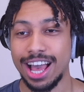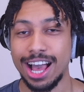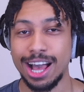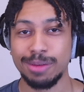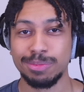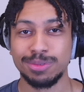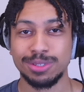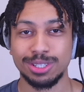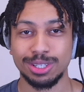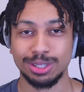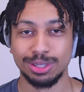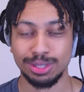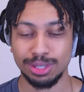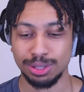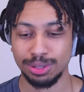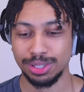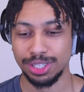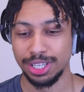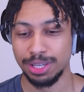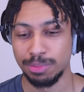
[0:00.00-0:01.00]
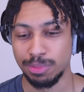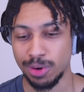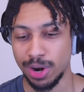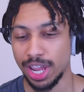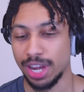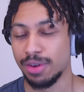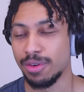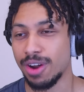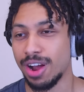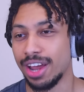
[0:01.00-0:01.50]
Absolutely
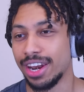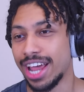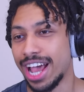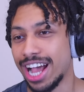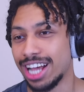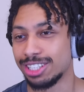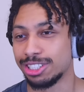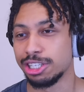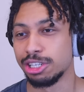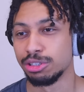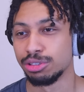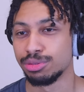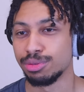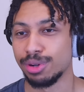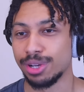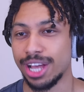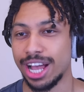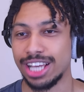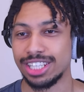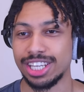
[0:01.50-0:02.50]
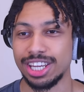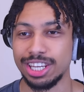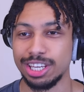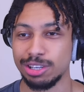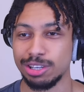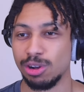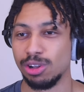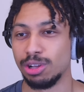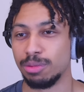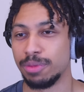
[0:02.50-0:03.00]
brain rot. As usual, guys, any
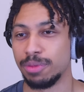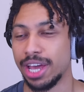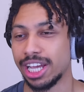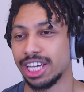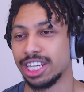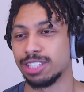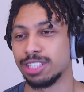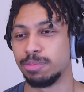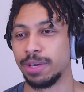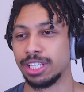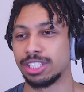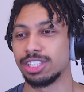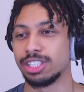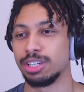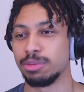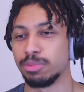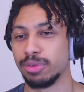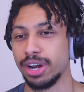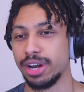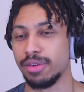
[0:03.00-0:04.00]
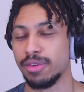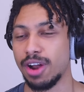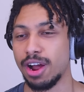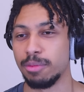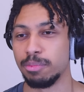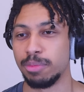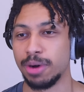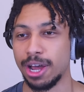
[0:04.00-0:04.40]
Golem deck is basically brain rot.